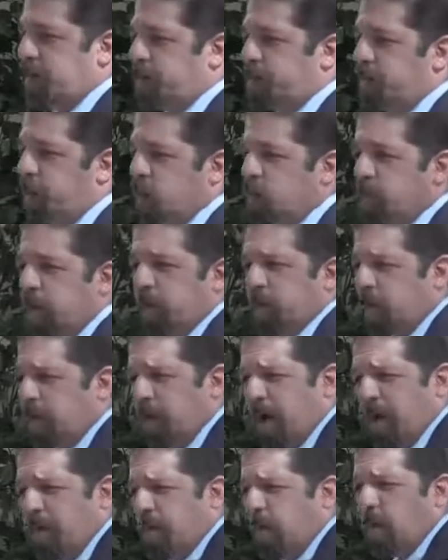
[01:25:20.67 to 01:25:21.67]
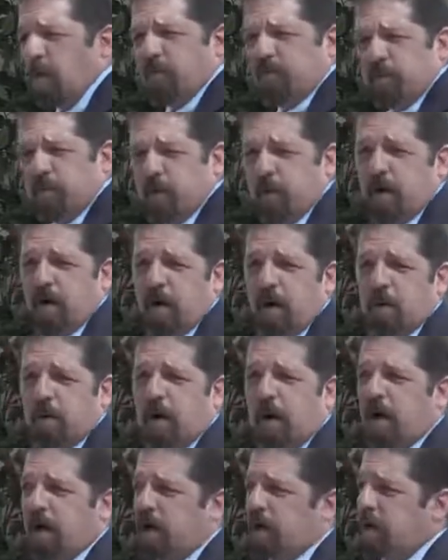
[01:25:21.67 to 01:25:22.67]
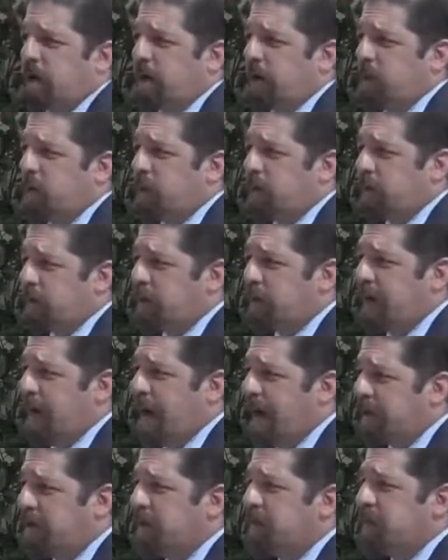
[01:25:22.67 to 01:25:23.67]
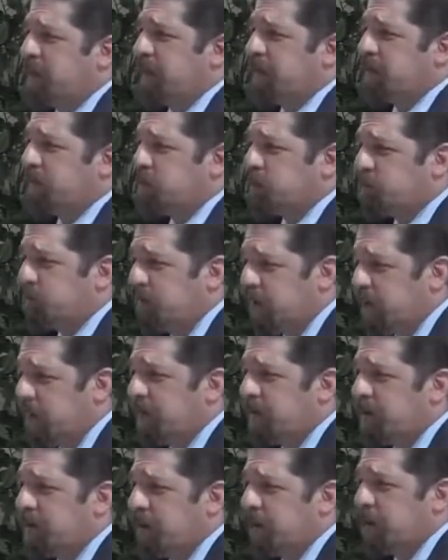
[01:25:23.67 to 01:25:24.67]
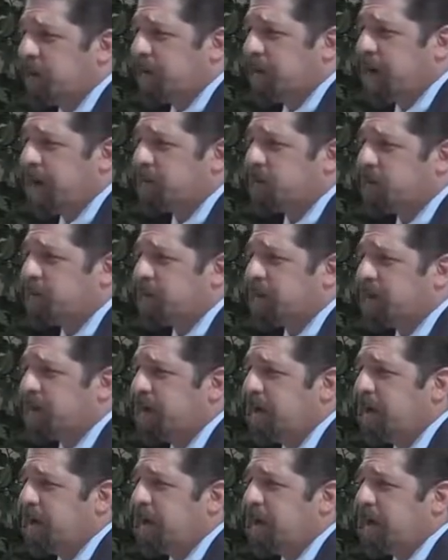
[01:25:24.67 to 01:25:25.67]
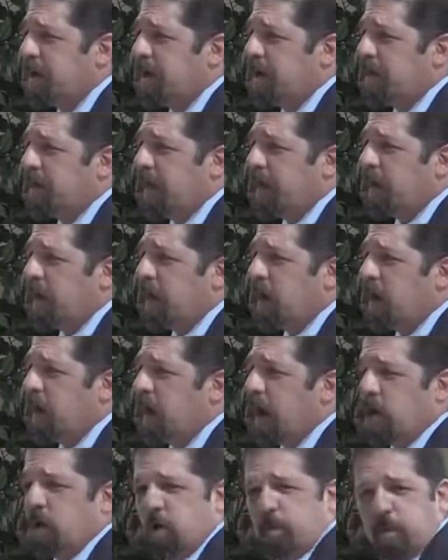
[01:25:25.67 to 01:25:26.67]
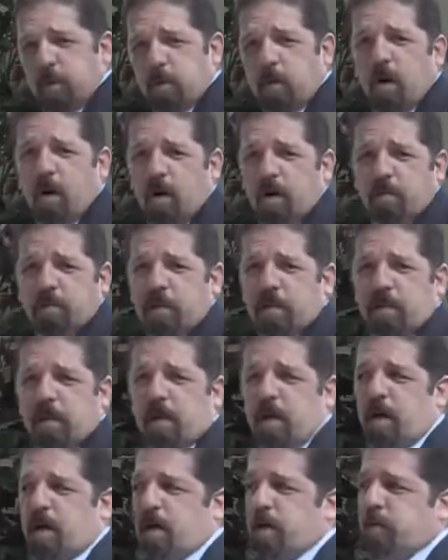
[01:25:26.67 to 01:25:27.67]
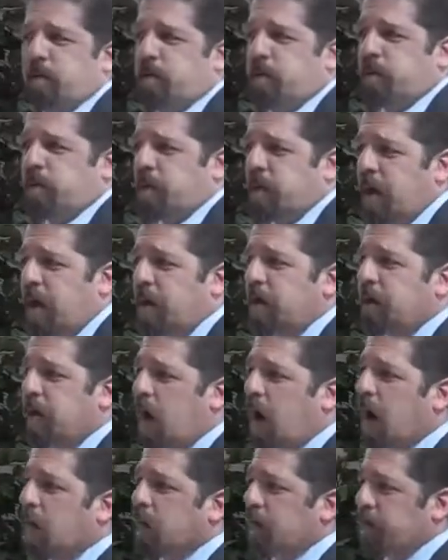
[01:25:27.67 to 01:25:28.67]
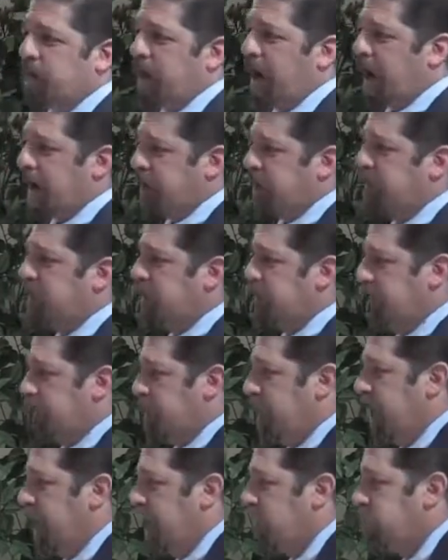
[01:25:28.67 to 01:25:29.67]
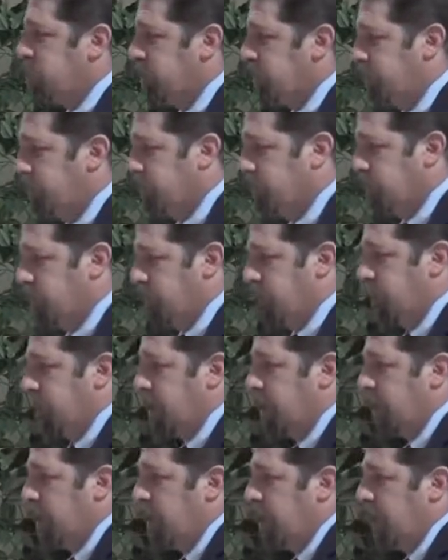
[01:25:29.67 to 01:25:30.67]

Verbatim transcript: most people are probably more familiar, ironically, with the activity of the Spirit in the Old Testament than they are, I could be wrong, but than they are with the activity of the angel of the Lord.